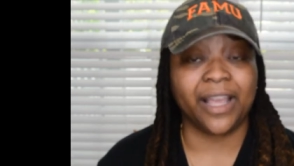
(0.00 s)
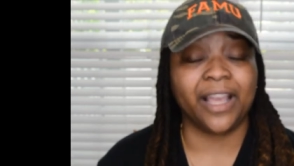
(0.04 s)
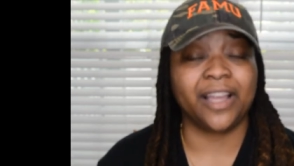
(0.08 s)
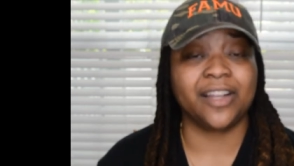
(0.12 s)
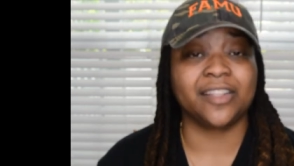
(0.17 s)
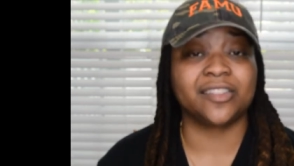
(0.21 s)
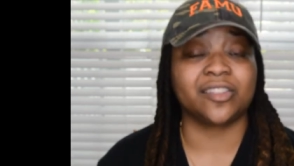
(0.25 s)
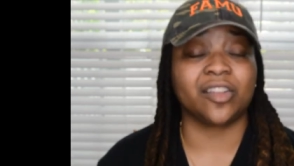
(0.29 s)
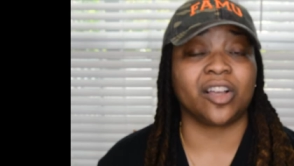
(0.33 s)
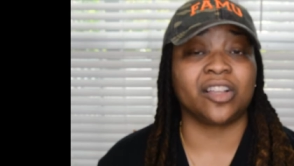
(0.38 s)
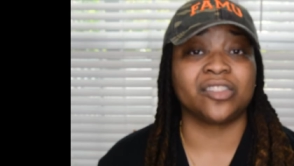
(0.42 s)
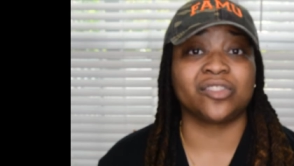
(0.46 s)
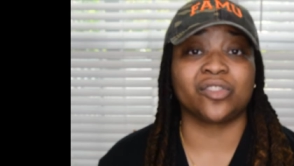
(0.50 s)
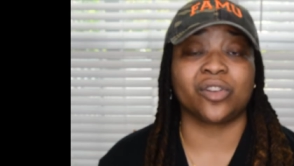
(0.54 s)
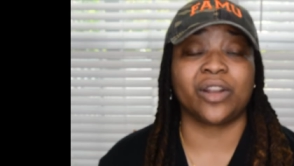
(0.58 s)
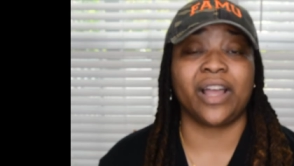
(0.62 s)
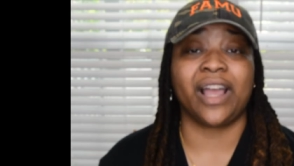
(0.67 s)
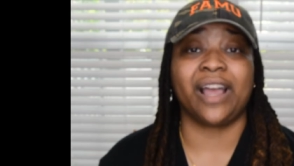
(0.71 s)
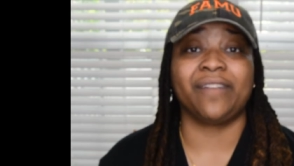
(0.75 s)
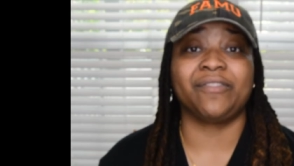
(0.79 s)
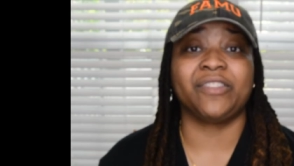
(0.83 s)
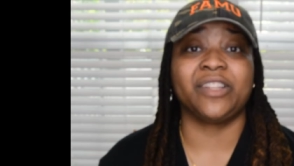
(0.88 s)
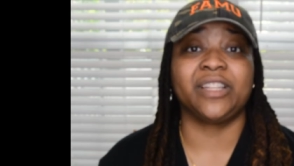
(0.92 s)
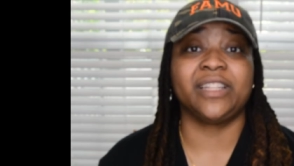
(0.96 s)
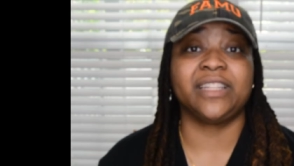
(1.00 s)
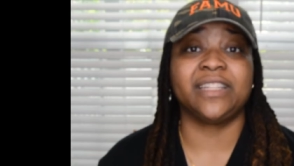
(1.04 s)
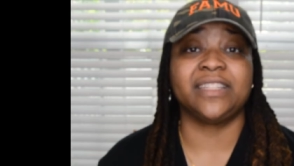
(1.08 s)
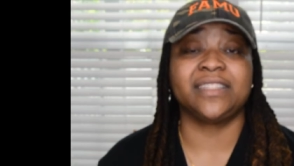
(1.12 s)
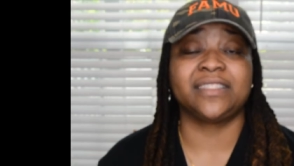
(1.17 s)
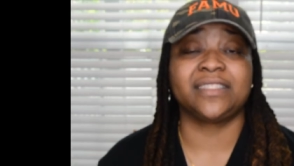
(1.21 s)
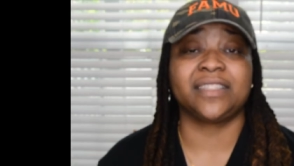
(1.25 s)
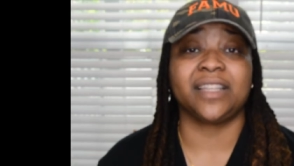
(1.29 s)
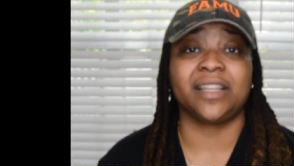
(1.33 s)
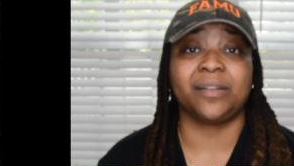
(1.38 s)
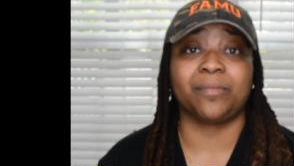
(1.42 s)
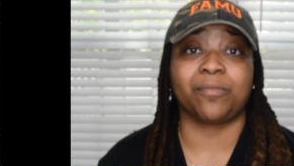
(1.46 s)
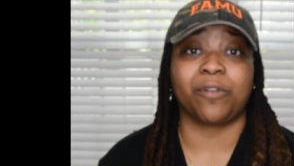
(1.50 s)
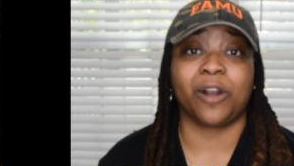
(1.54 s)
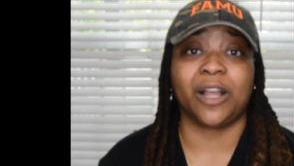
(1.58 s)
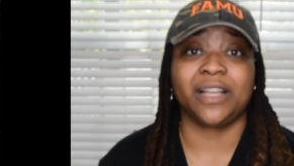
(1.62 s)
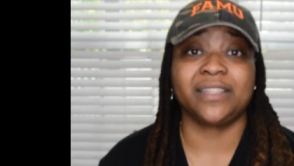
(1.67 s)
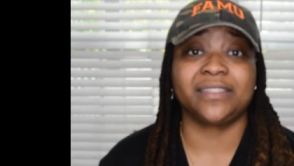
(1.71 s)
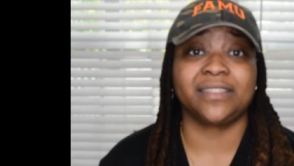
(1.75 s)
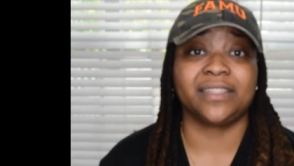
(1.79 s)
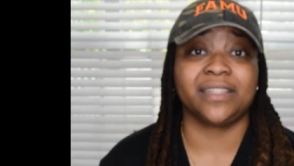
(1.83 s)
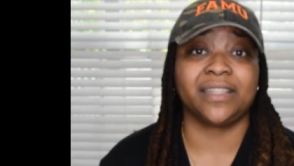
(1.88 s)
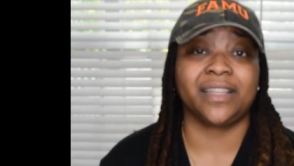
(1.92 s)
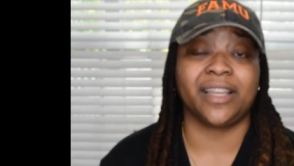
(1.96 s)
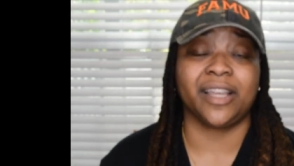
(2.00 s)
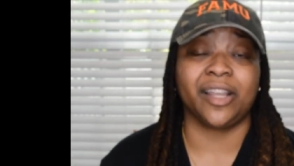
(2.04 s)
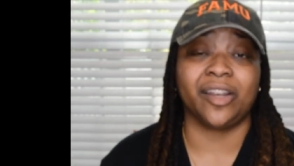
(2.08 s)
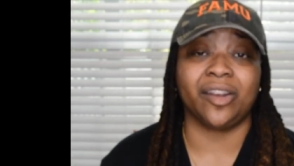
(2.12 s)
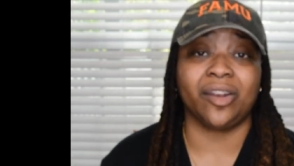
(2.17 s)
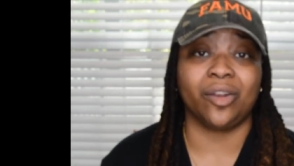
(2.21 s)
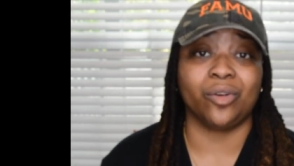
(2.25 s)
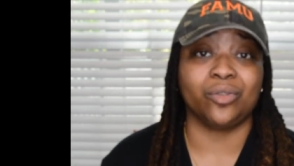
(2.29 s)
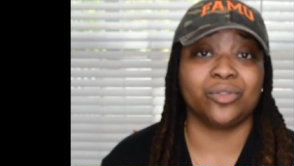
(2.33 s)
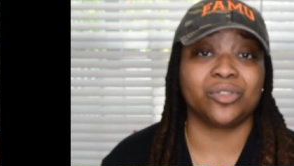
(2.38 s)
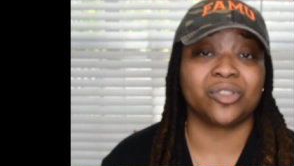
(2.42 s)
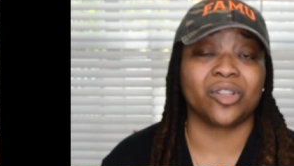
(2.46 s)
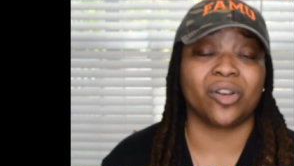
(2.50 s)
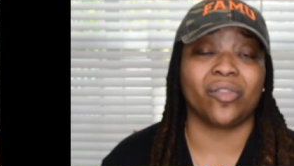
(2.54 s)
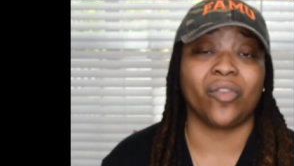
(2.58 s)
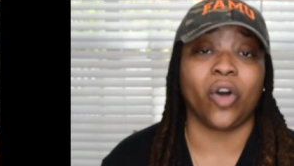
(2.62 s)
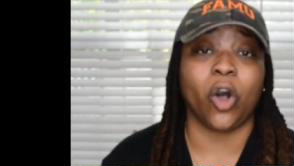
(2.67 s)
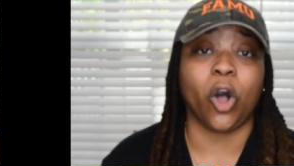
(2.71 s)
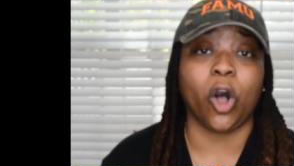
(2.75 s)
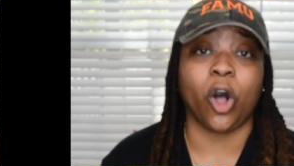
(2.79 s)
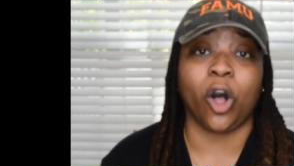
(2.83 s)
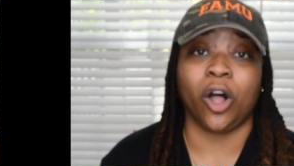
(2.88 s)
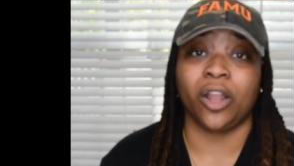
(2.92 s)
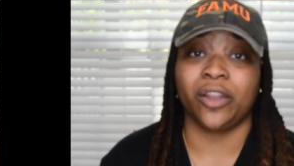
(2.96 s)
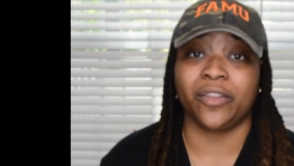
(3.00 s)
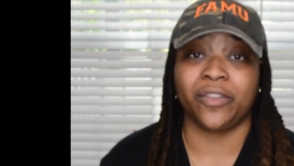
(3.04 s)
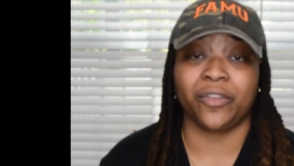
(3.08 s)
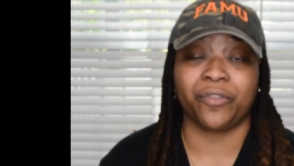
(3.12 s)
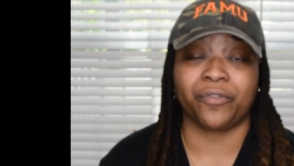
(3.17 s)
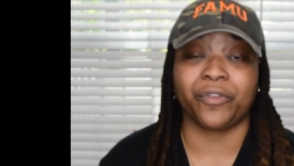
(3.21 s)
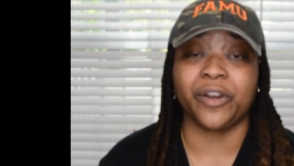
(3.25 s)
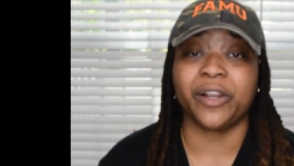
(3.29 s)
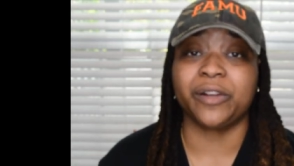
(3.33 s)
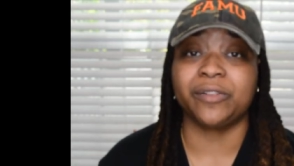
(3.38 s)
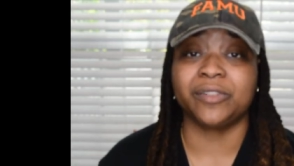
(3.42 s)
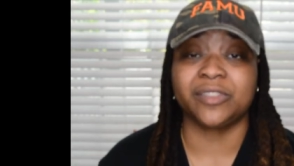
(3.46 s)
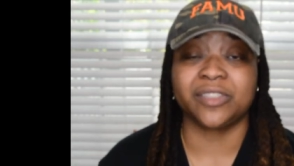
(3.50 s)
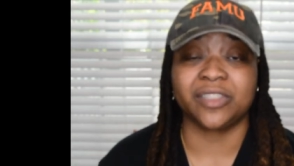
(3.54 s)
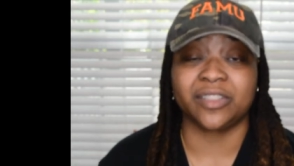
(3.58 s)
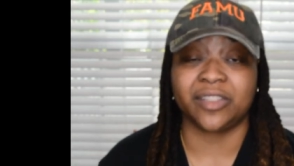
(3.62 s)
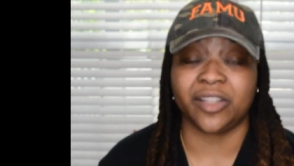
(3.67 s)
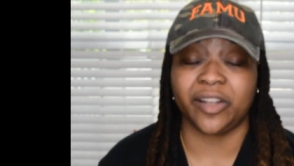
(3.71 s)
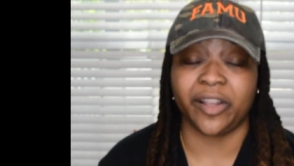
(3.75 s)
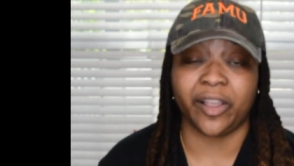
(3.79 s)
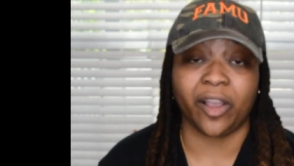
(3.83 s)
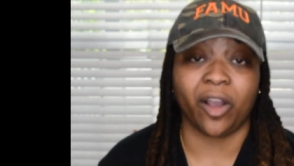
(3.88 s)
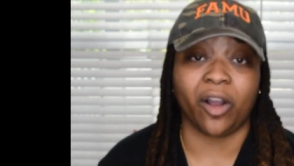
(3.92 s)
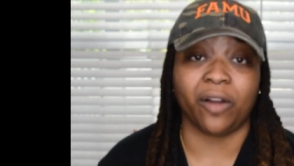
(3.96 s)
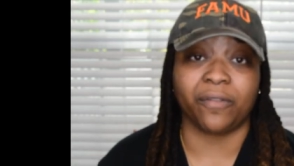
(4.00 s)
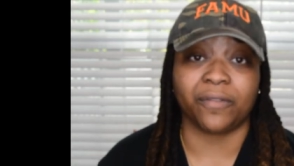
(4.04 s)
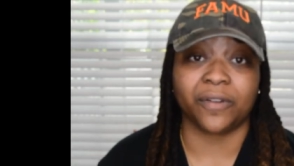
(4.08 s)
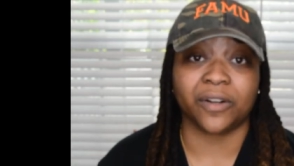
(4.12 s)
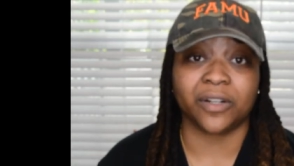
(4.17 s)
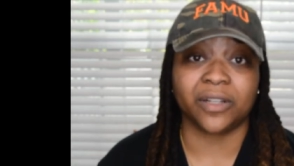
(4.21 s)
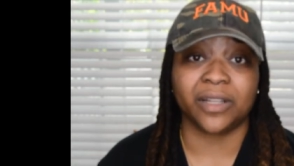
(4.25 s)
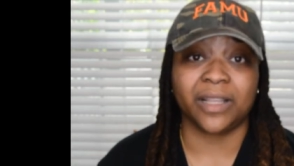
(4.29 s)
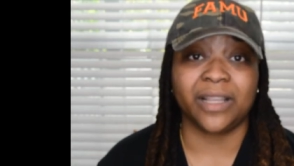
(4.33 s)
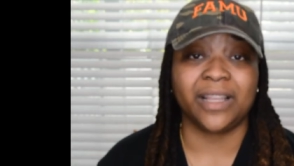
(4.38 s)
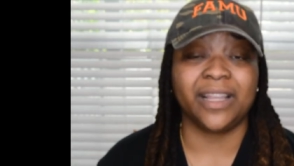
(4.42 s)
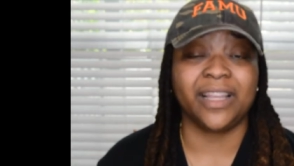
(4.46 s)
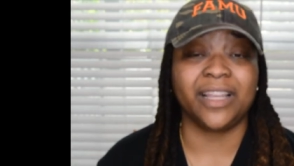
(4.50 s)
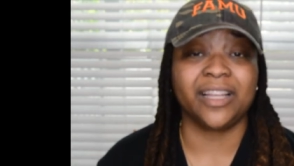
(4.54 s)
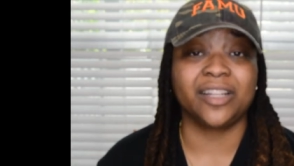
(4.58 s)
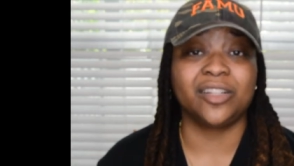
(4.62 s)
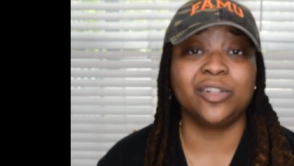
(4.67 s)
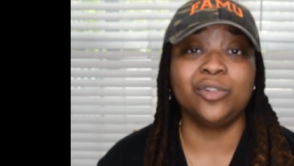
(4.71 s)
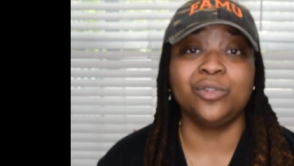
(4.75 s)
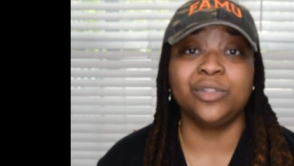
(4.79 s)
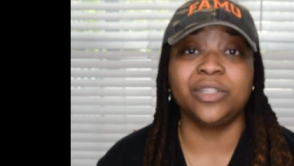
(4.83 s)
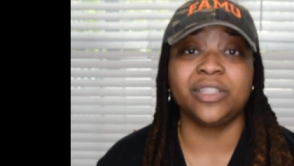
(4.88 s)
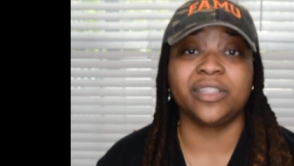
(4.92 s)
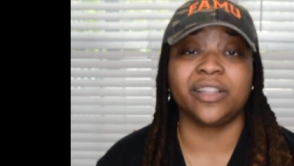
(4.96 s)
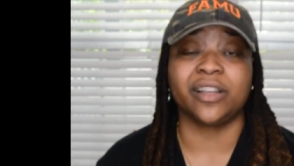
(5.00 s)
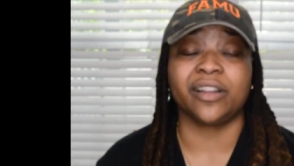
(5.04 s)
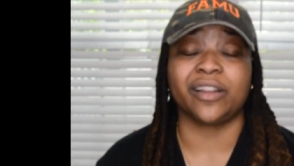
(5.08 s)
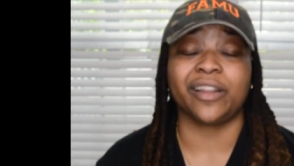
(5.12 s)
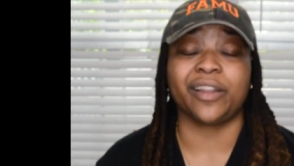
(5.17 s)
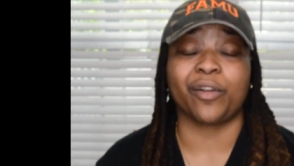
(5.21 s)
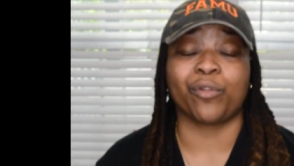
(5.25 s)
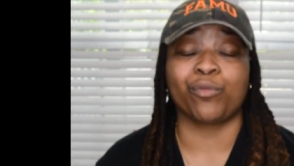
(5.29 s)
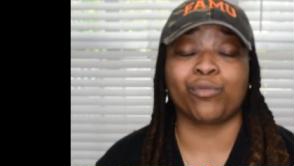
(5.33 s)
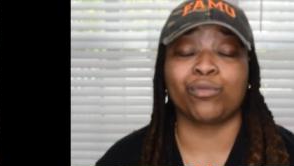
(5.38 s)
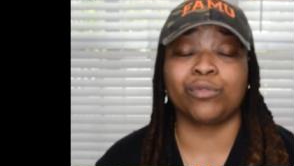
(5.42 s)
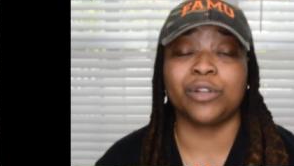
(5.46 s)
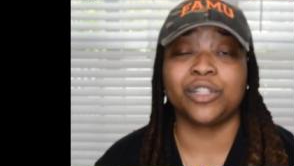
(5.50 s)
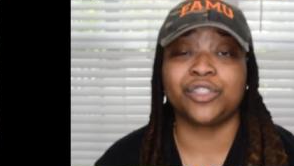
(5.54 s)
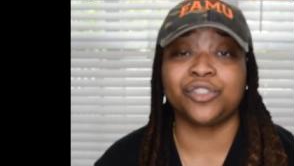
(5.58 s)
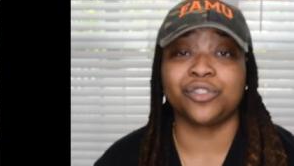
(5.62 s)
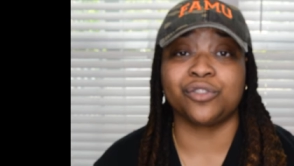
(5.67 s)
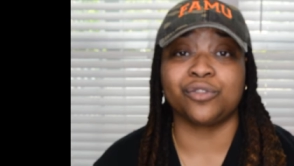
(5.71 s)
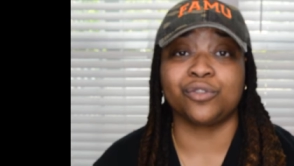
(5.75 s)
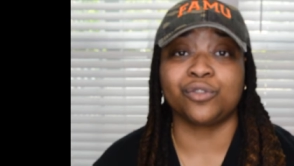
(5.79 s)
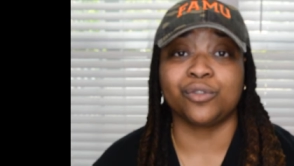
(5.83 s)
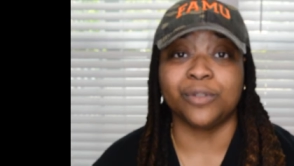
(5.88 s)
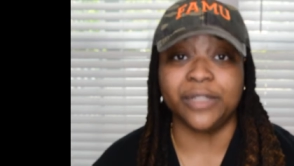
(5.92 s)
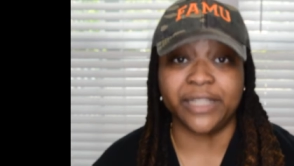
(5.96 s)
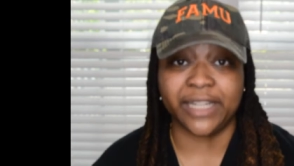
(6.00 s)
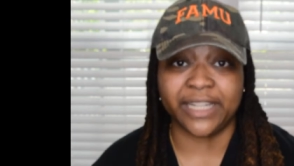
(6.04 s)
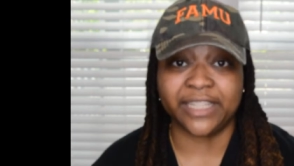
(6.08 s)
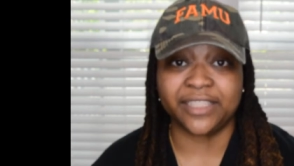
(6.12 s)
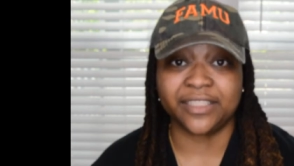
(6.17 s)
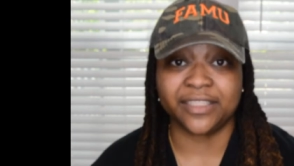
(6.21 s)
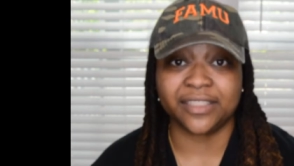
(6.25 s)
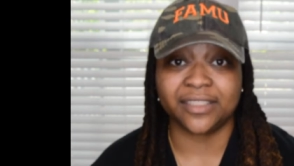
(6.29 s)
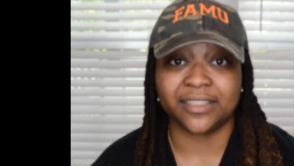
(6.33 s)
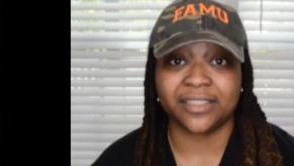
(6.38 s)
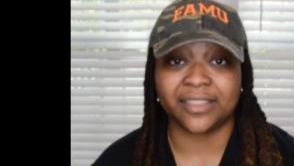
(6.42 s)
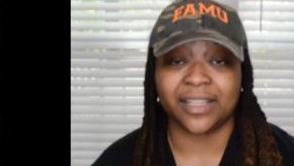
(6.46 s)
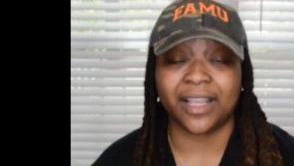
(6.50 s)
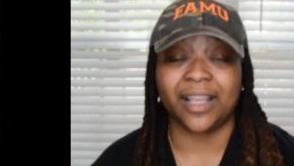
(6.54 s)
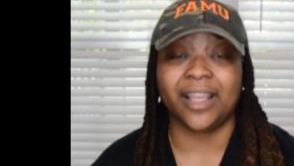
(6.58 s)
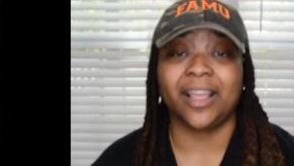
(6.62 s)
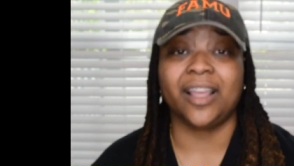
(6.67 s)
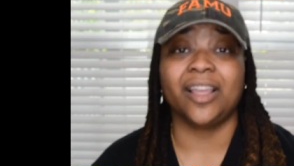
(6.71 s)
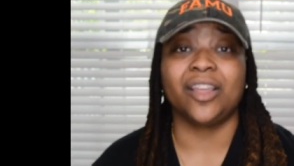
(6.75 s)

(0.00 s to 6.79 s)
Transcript: and it's also going to have the list and pricing and notes of all of the fragrances that they offer, including their original creations.